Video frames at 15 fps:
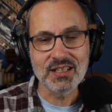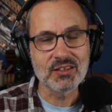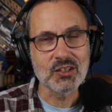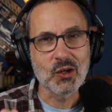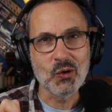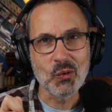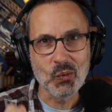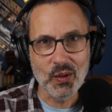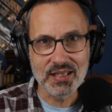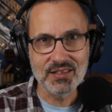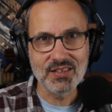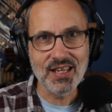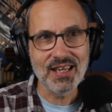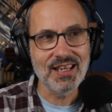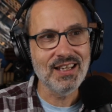So
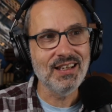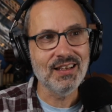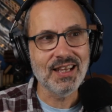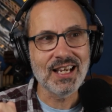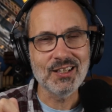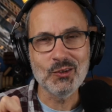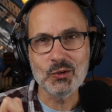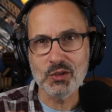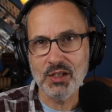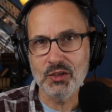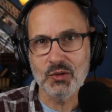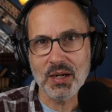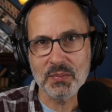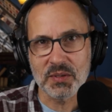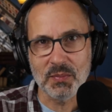Wednesday, that usually
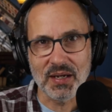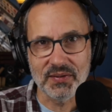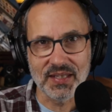drops about